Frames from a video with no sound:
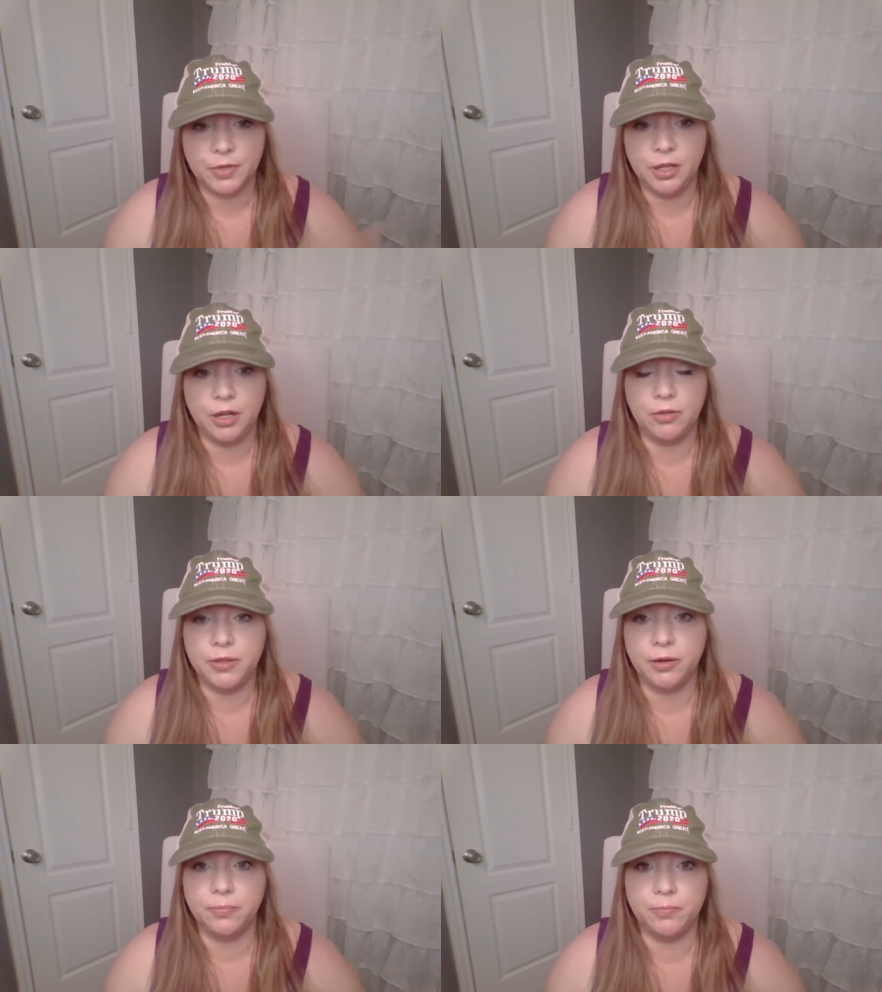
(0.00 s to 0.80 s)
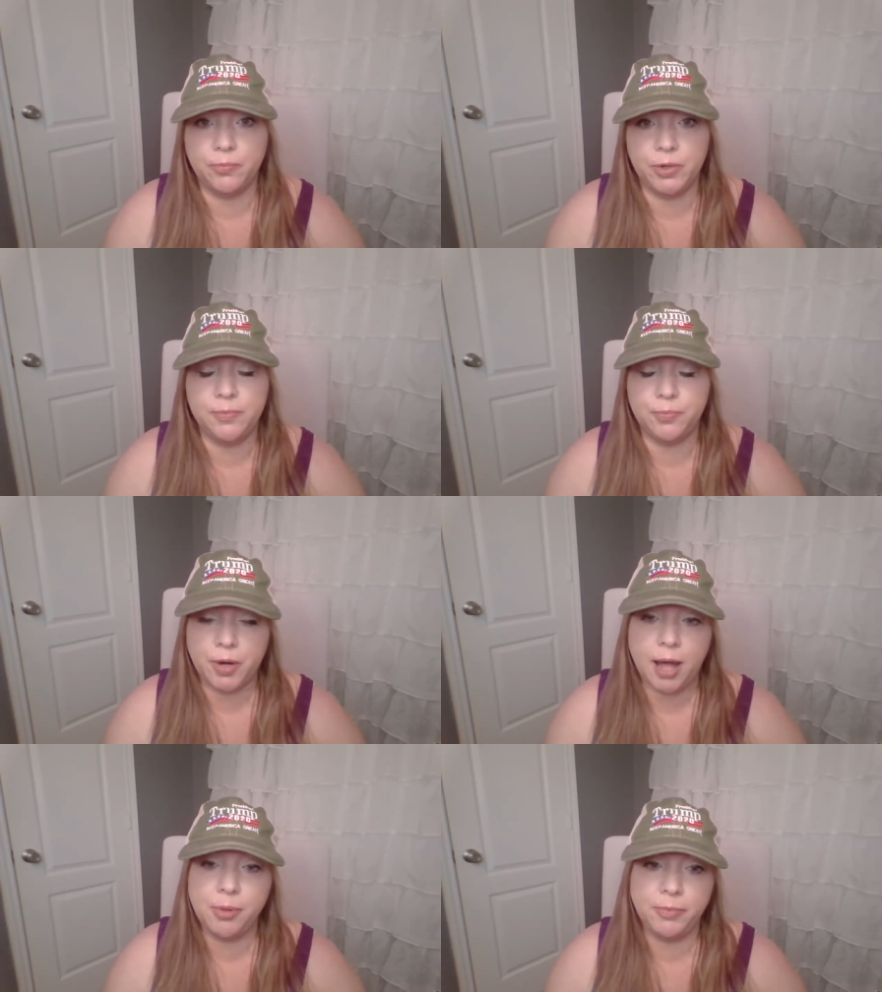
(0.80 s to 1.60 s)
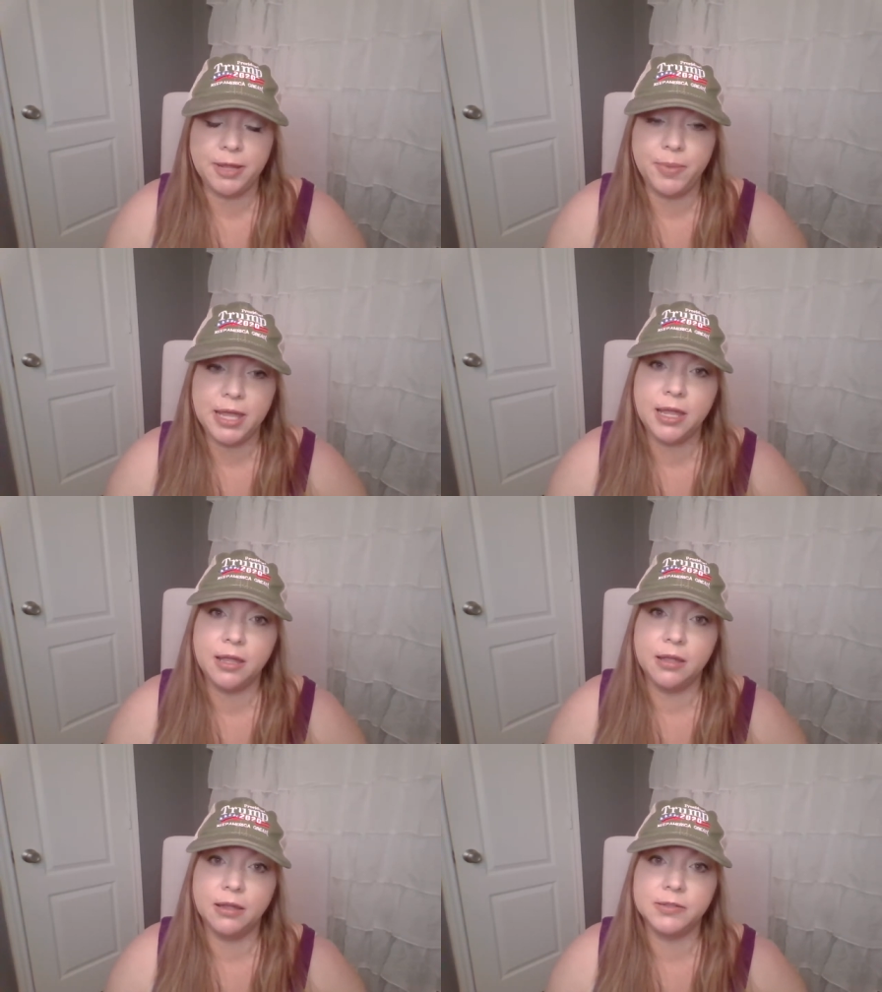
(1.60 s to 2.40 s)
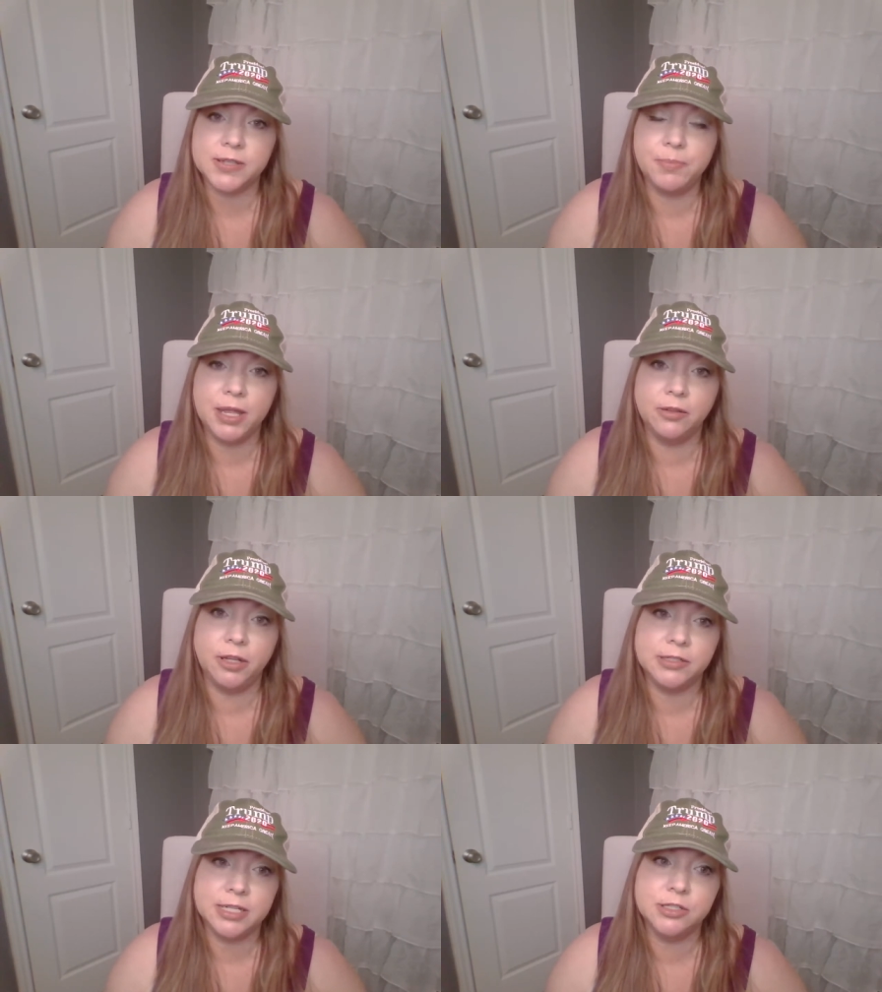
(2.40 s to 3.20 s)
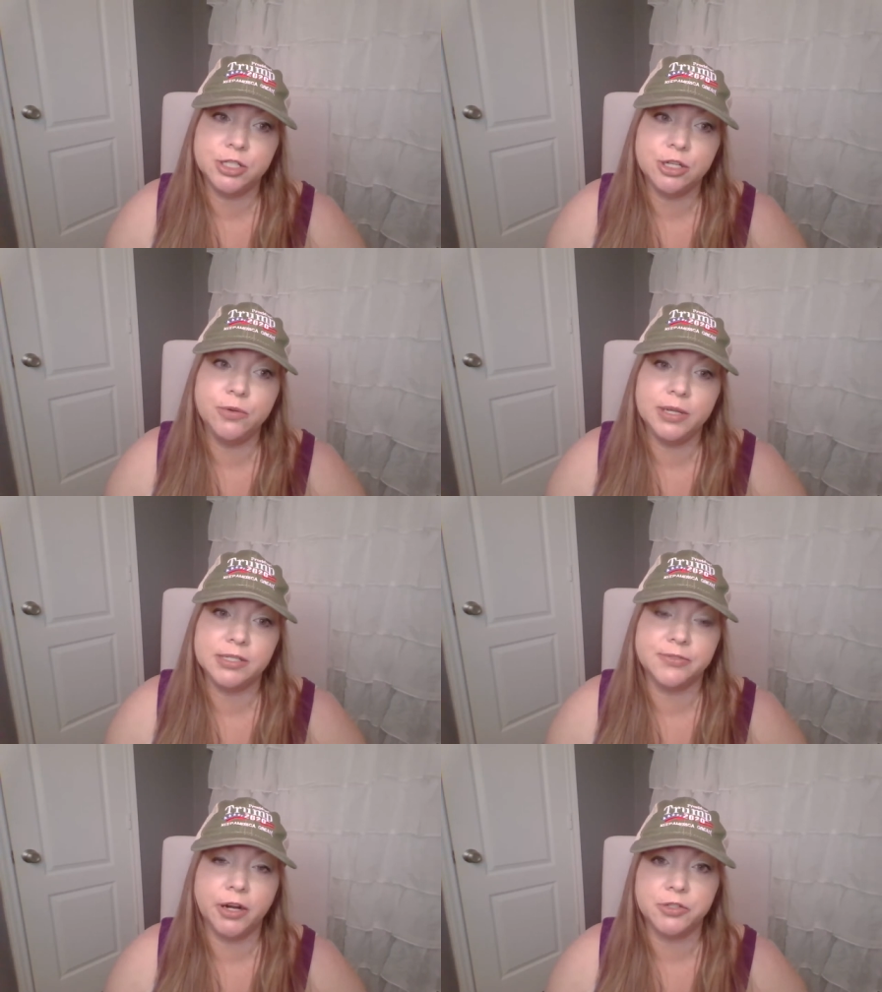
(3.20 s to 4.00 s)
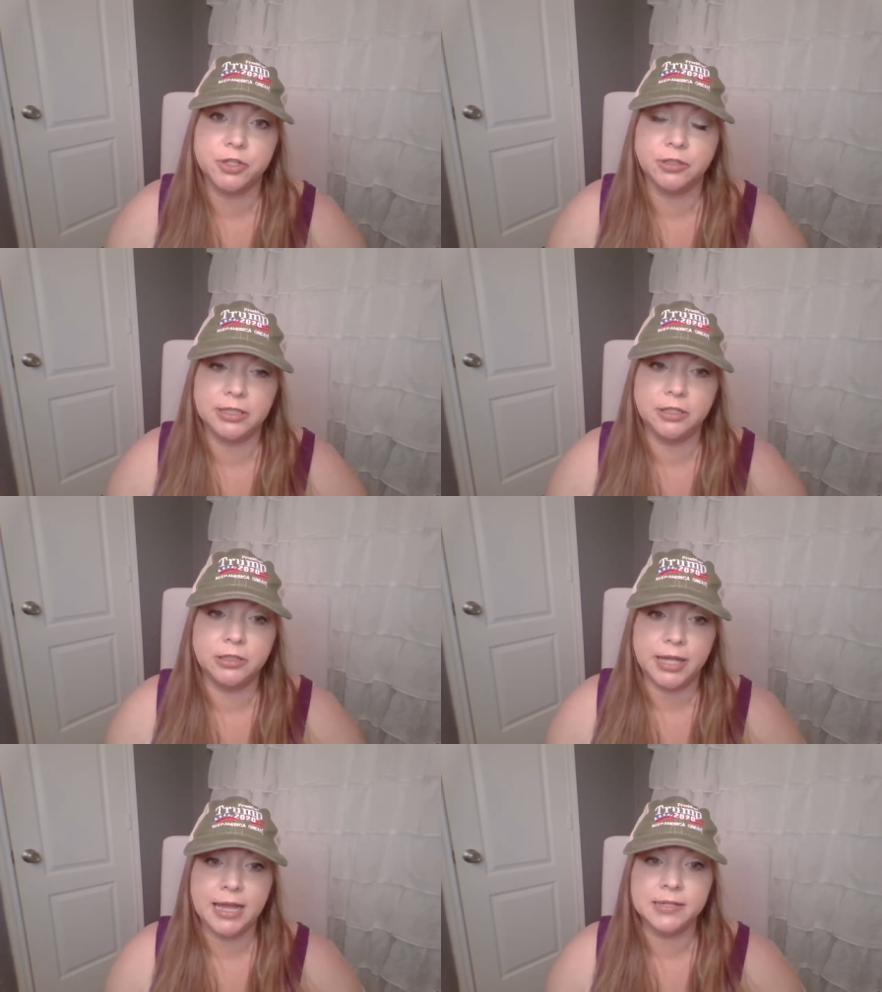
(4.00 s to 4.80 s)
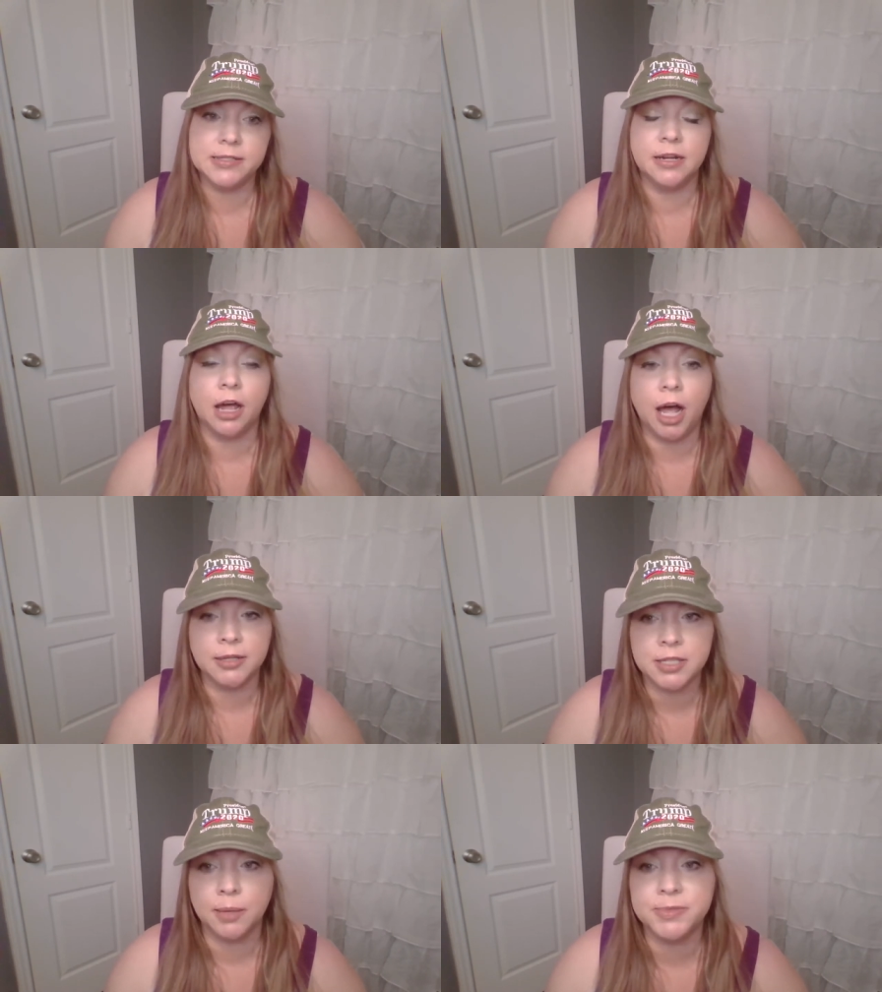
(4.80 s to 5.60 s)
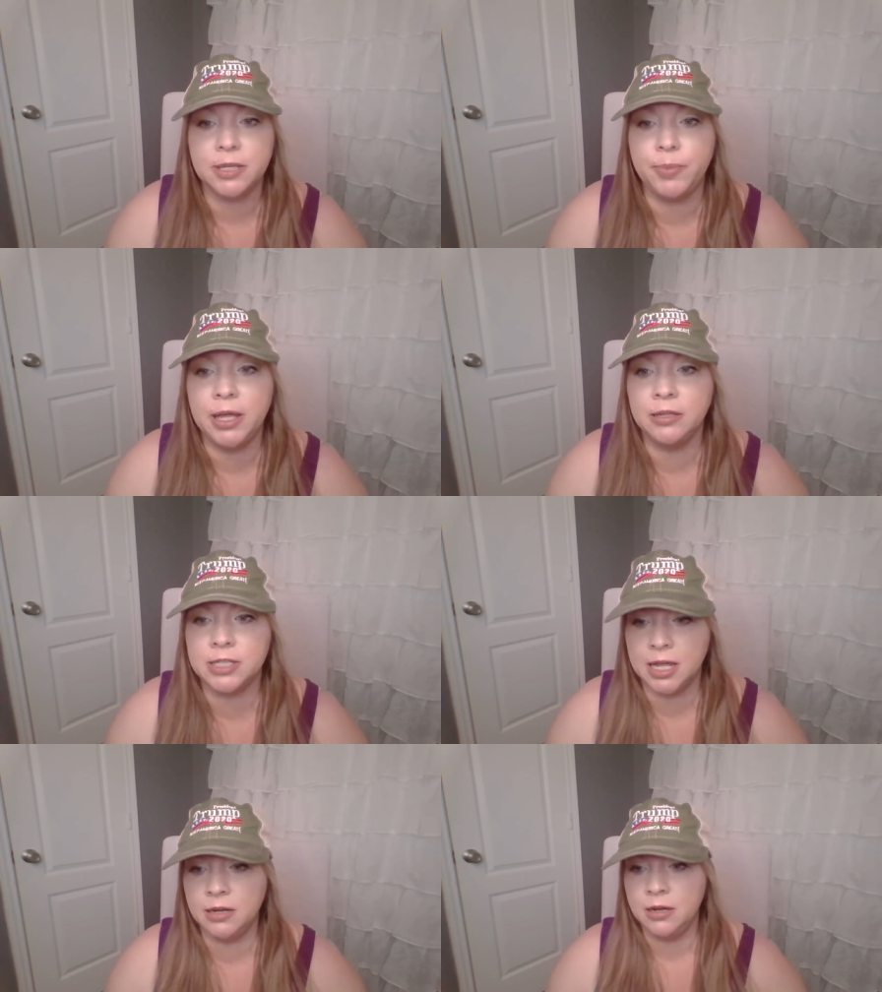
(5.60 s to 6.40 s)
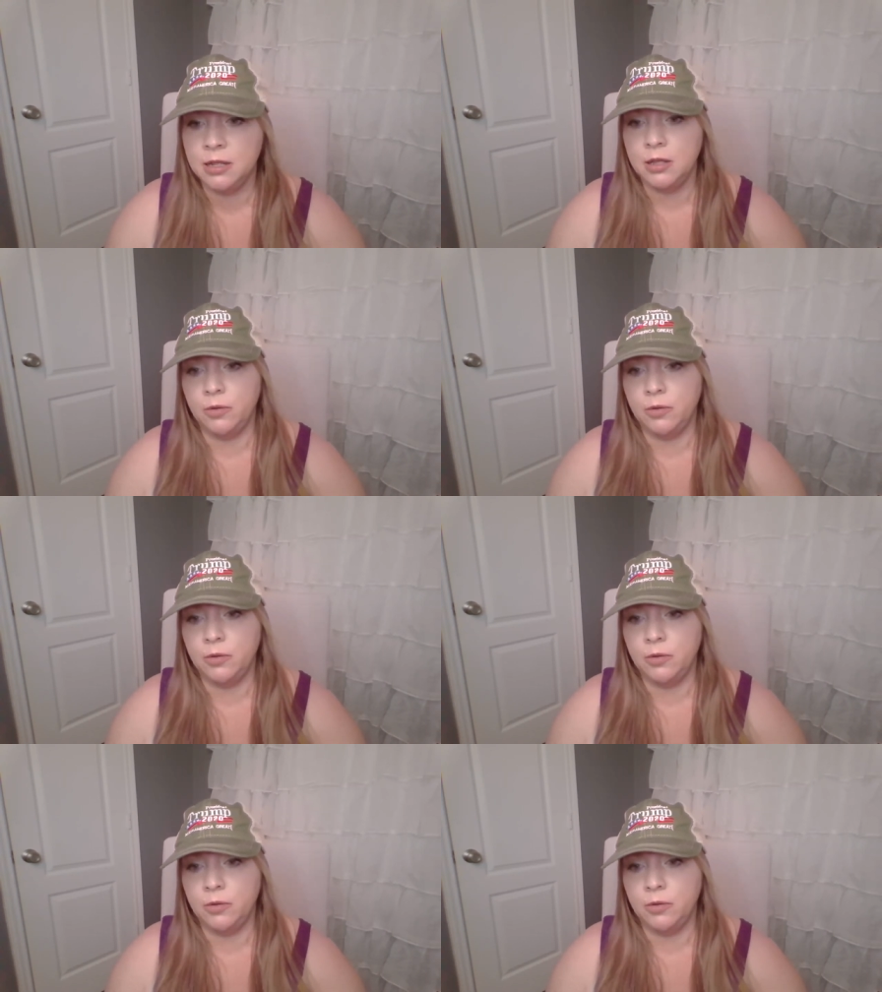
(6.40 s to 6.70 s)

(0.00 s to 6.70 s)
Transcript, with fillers: you know, there would probably be something looked into as far as her legal case and an autopsy being done.